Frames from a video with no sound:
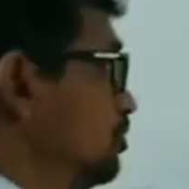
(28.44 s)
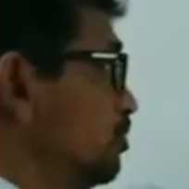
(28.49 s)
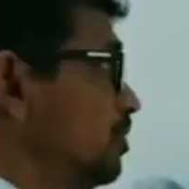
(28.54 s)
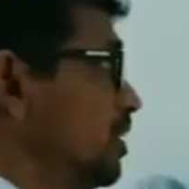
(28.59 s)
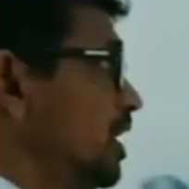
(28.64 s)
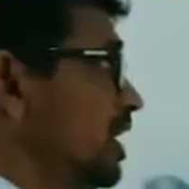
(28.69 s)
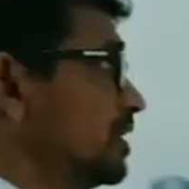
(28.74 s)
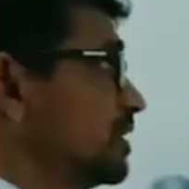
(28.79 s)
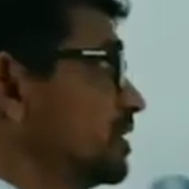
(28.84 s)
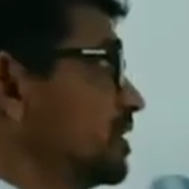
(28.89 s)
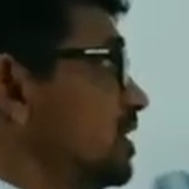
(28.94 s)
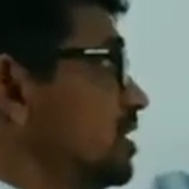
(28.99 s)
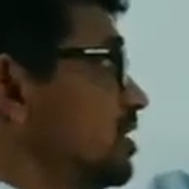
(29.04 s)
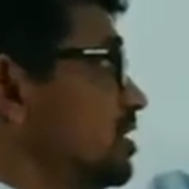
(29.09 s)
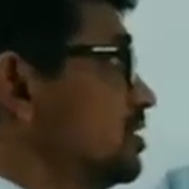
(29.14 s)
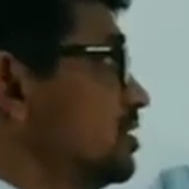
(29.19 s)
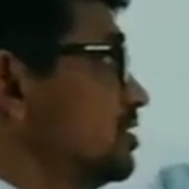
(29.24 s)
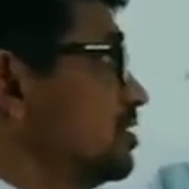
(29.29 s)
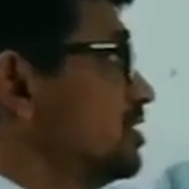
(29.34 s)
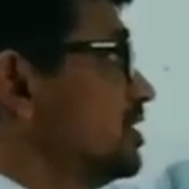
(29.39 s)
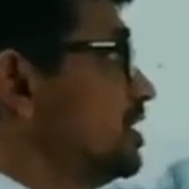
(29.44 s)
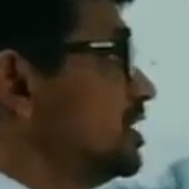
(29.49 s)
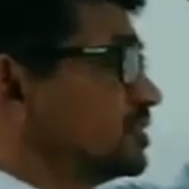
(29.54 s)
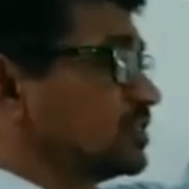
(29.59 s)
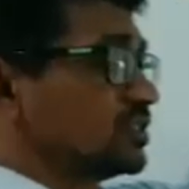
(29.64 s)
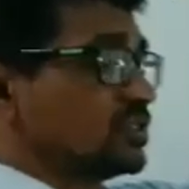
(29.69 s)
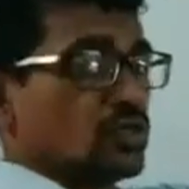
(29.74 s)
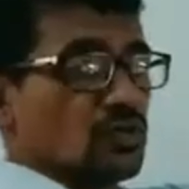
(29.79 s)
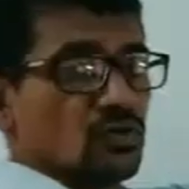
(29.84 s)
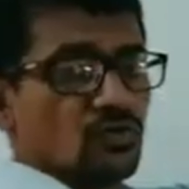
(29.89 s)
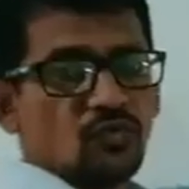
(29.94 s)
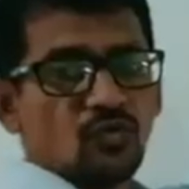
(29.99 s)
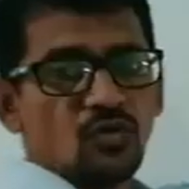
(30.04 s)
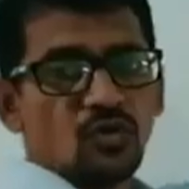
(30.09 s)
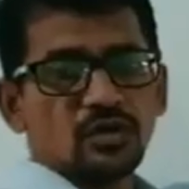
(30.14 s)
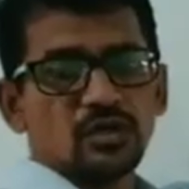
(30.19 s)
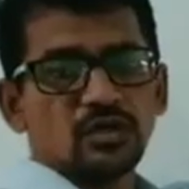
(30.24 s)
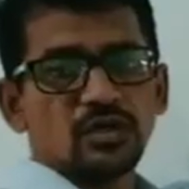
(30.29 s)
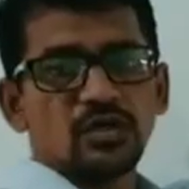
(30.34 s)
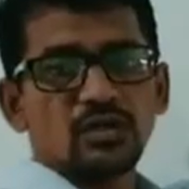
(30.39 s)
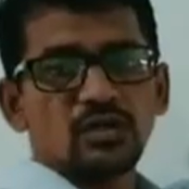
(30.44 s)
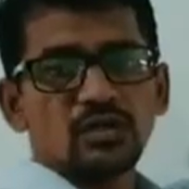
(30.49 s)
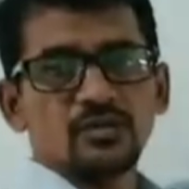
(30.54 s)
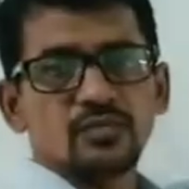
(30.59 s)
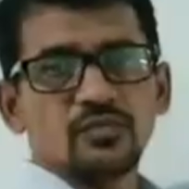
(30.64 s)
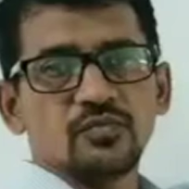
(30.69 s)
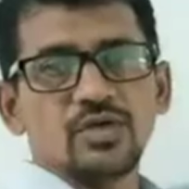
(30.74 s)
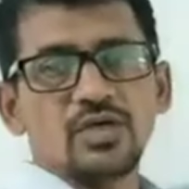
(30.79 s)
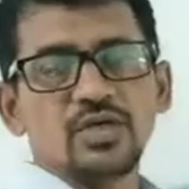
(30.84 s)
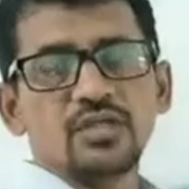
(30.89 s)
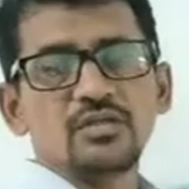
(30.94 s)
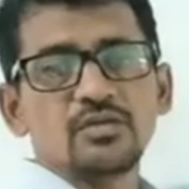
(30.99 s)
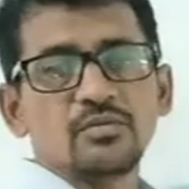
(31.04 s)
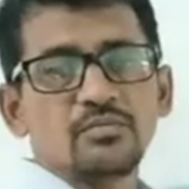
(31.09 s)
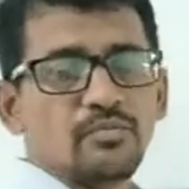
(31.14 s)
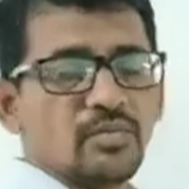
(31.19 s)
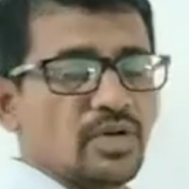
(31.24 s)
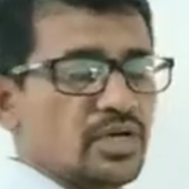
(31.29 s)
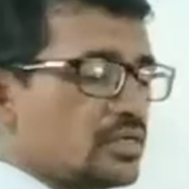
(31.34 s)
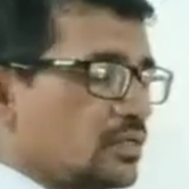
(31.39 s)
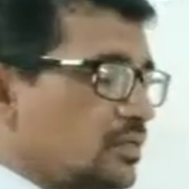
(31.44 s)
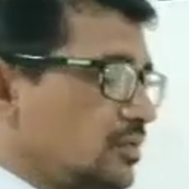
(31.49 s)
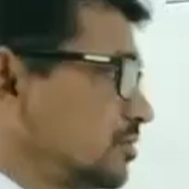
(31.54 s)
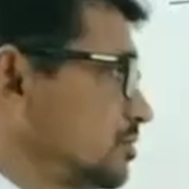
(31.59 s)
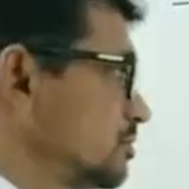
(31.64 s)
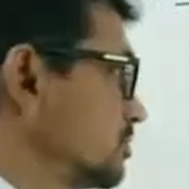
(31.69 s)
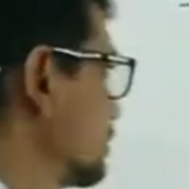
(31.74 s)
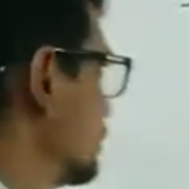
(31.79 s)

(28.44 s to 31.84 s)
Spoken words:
Metal reaction of water with metal.